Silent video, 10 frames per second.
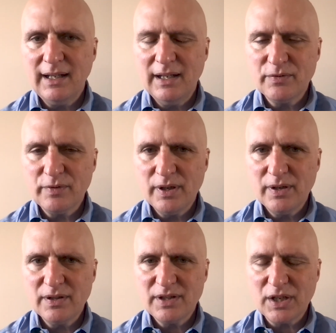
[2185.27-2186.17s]

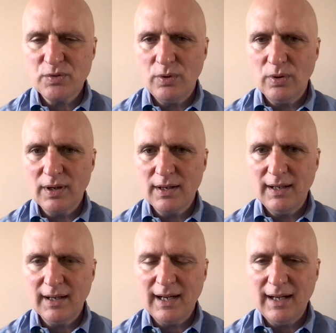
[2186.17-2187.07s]
intrasexual
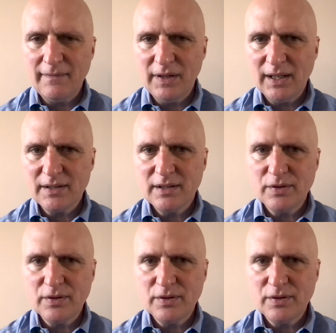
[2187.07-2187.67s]
conflict,